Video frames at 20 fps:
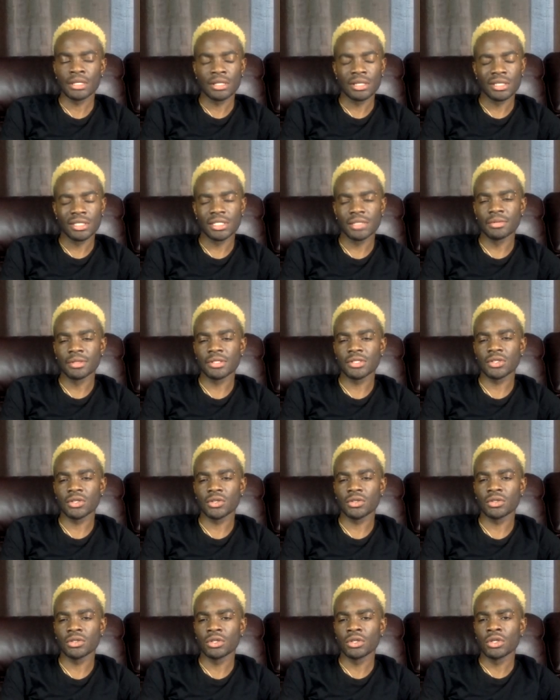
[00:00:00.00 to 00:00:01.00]
You see me?
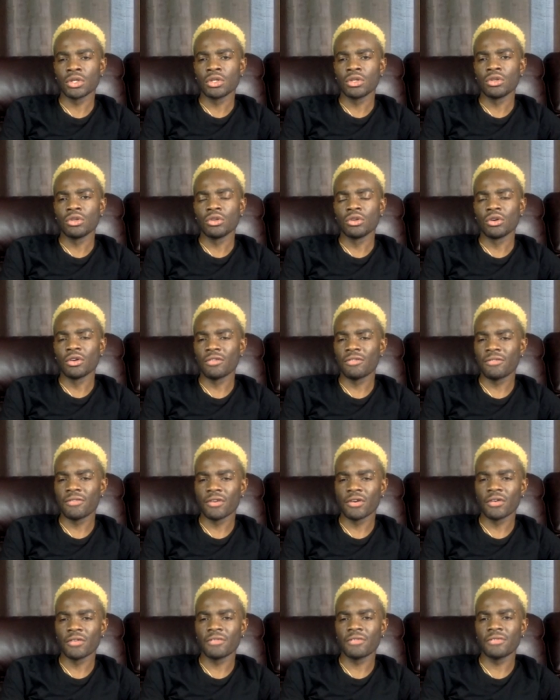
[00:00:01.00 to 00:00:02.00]
So no
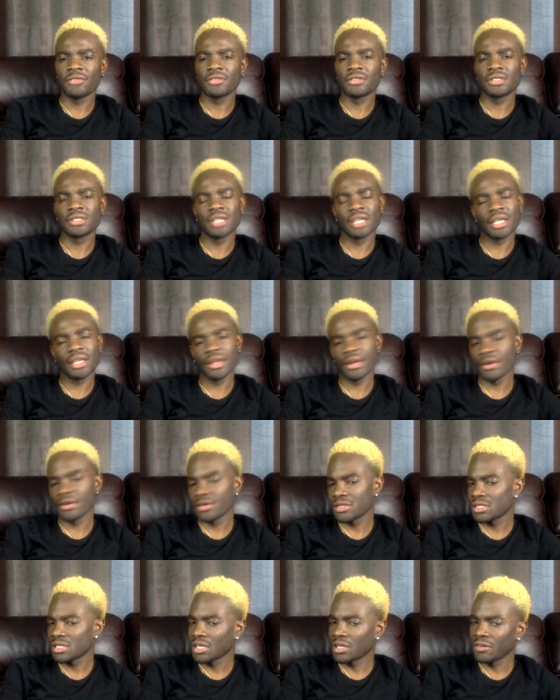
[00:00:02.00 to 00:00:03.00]
flow. take care of
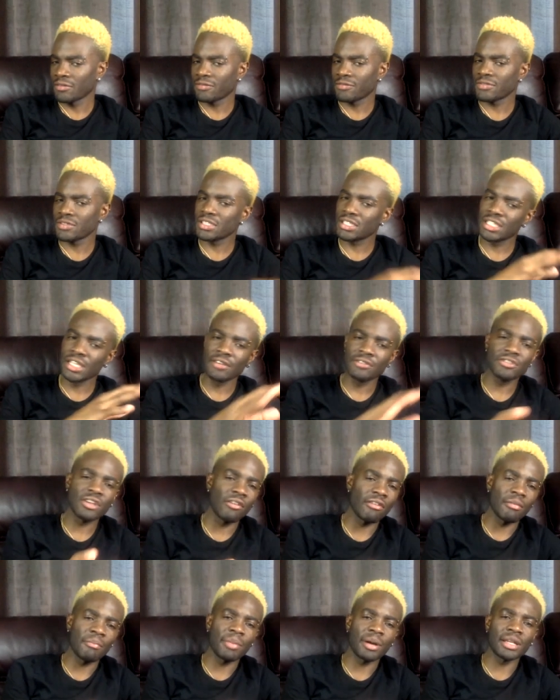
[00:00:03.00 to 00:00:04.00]
yourself, safe
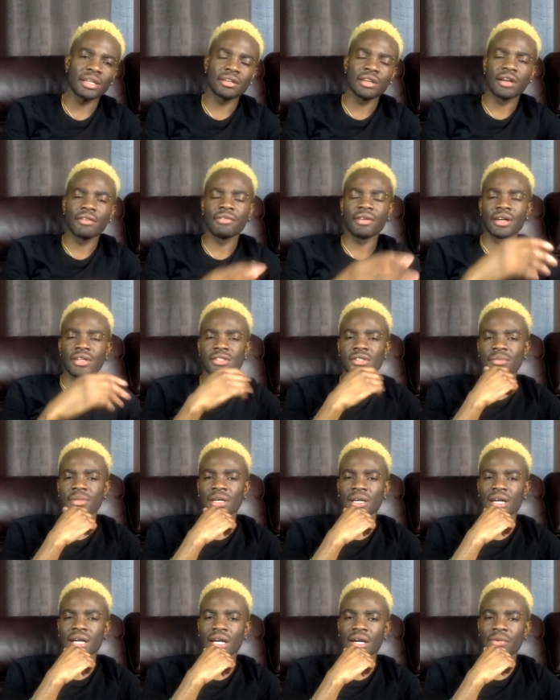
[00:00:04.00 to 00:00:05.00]
travel for the gravel as
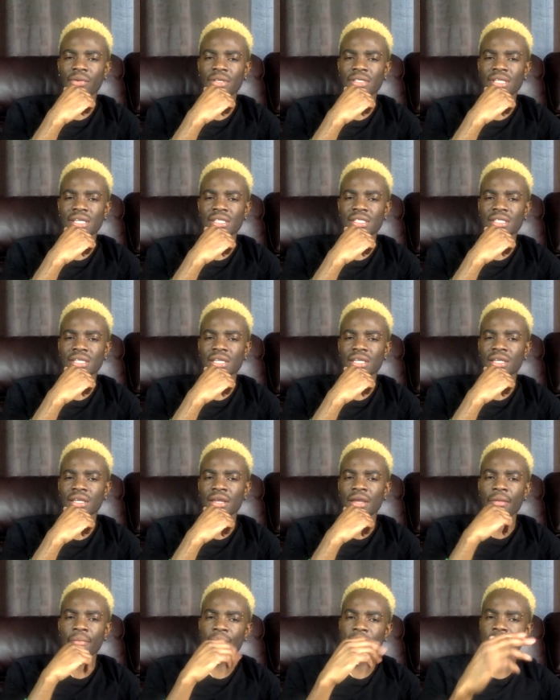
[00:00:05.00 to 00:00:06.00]
I always I say.
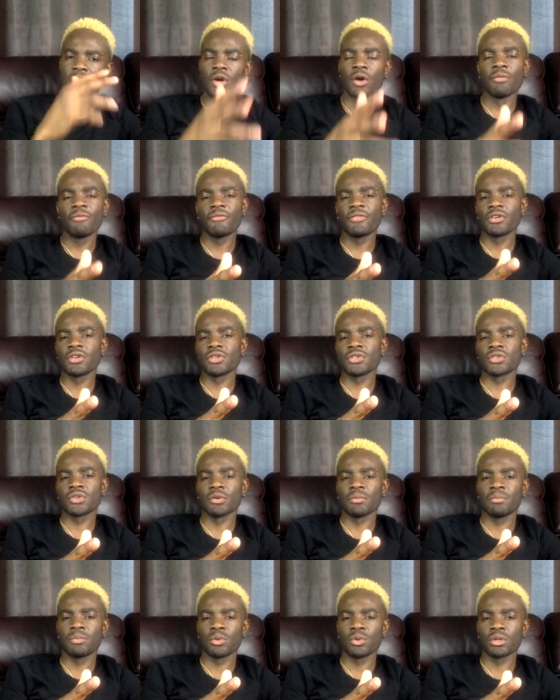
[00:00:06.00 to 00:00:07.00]
Big up for the
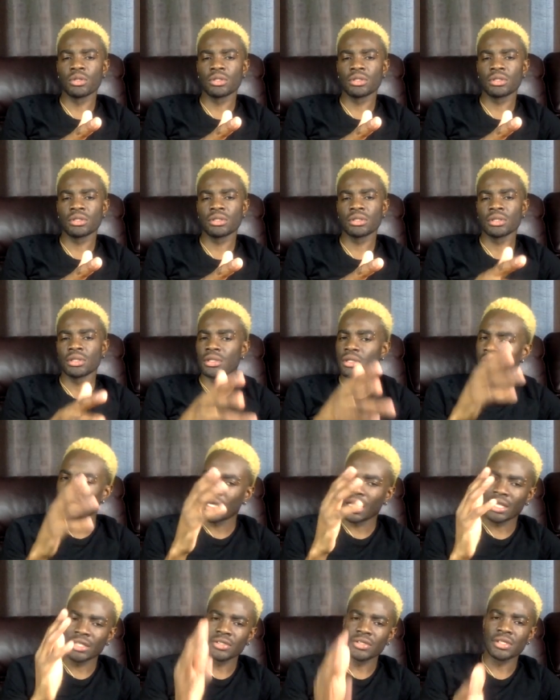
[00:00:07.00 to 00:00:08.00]
support
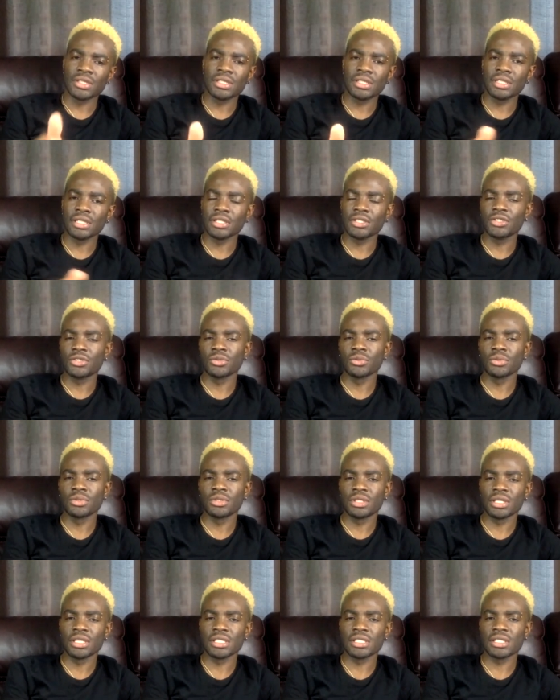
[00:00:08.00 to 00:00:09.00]
and just stay true
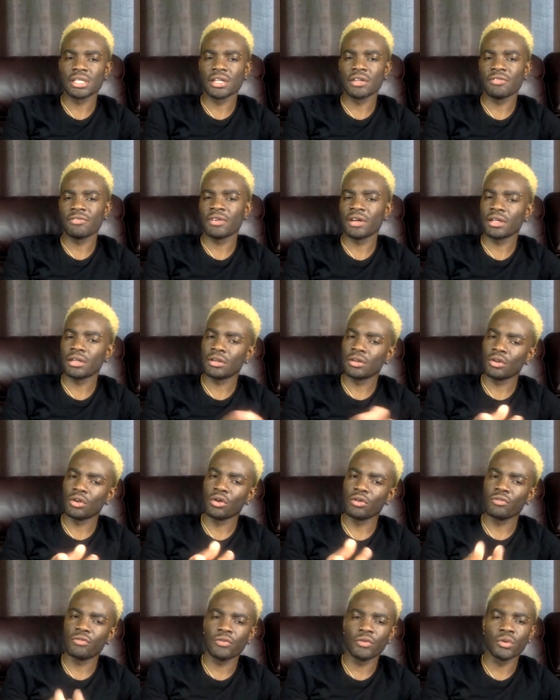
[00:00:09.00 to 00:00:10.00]
to yourself and
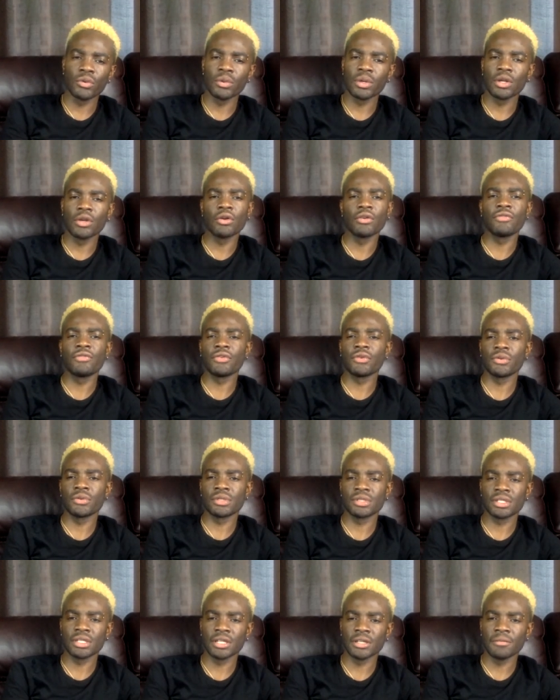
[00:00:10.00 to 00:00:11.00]
love who will love you.
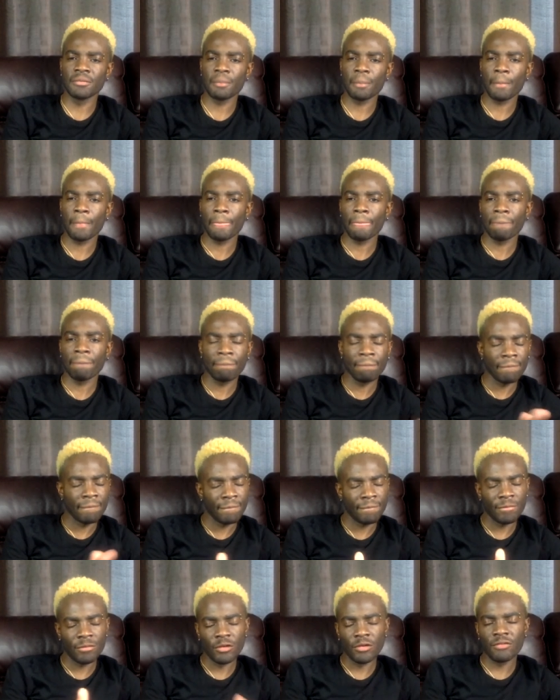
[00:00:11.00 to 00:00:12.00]
See?
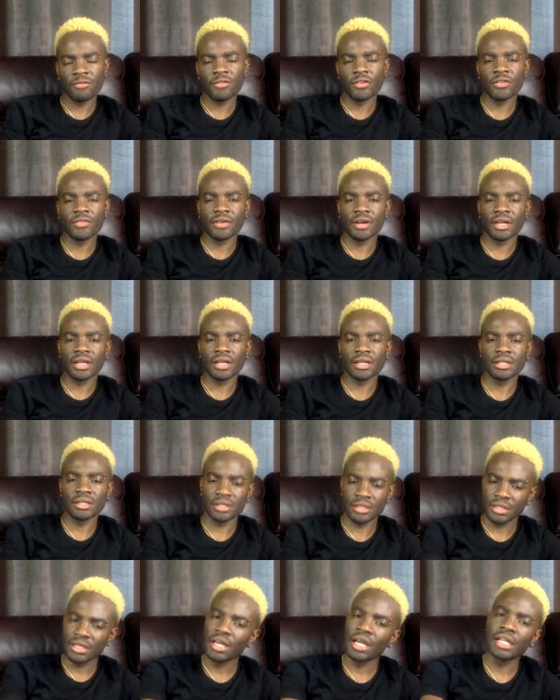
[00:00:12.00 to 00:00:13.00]
No love again
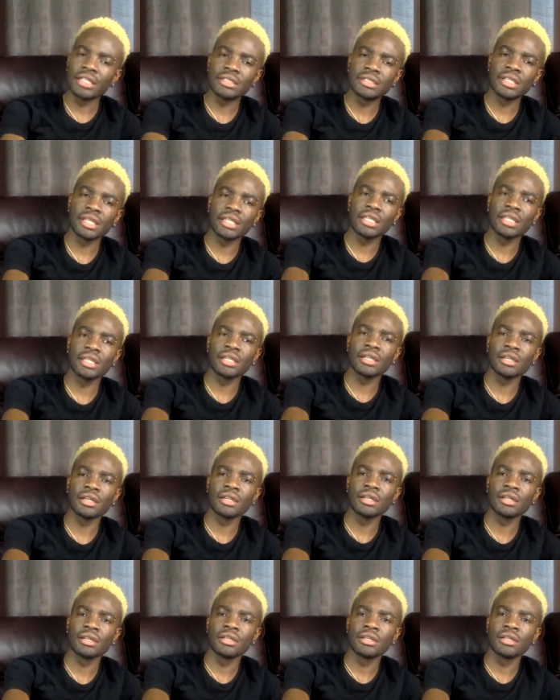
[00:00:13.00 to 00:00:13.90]
and take care.